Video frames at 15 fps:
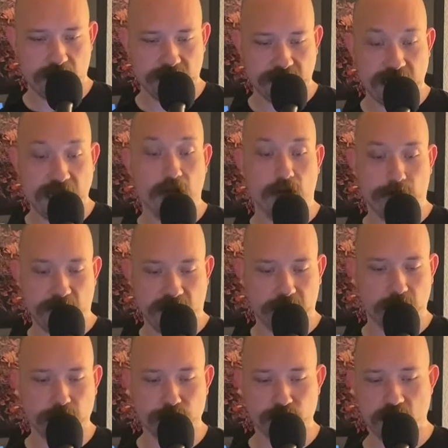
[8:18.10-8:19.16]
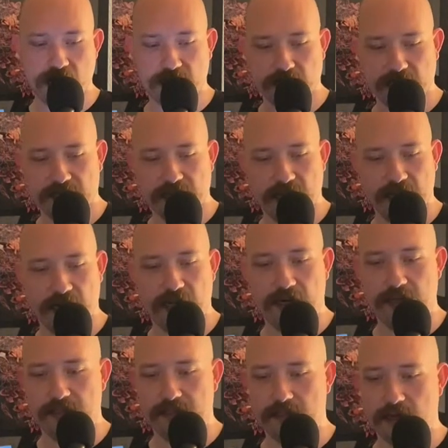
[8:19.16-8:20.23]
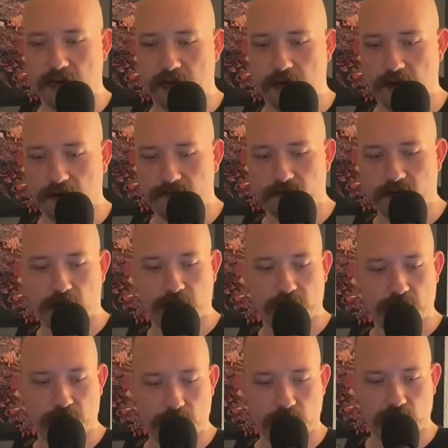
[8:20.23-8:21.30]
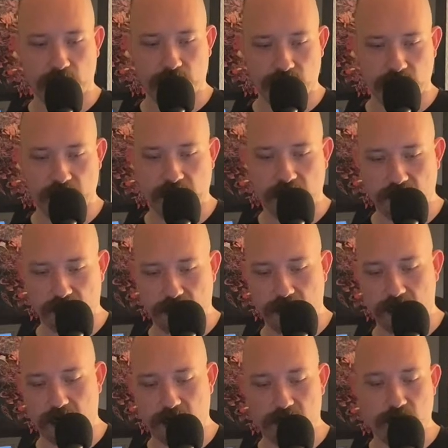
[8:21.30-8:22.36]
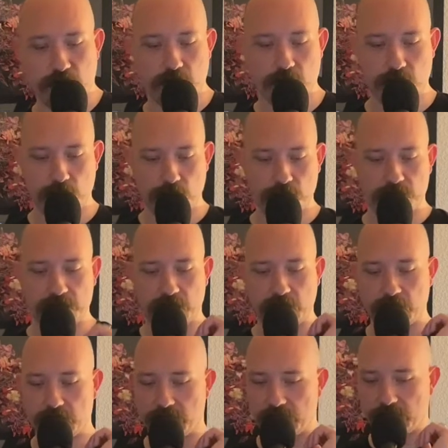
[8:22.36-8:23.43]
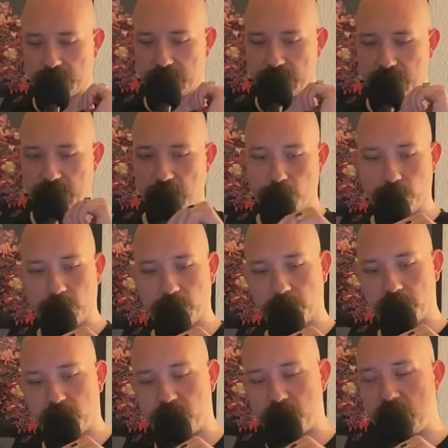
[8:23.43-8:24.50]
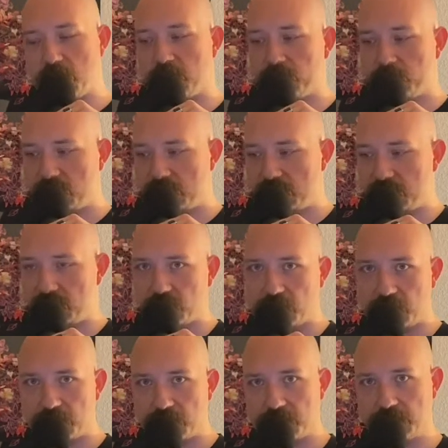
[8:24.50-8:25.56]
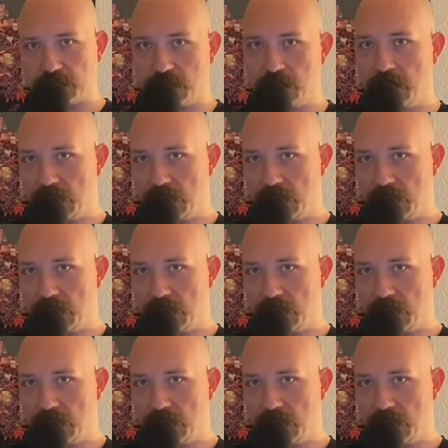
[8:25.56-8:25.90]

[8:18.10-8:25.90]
L. Michael Morales, and it is a volume of the New Studies in Biblical Theology series.